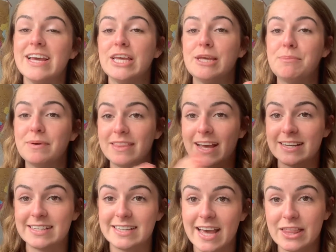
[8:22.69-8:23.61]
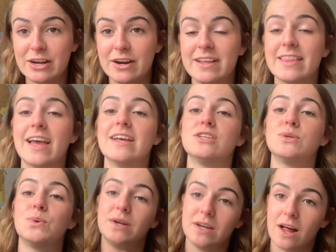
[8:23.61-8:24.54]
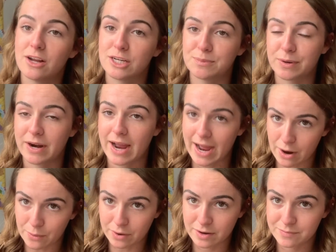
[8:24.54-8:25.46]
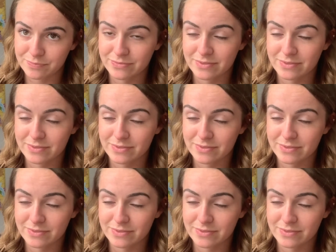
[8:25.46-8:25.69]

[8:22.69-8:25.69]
You put that together and that is $20 per hour.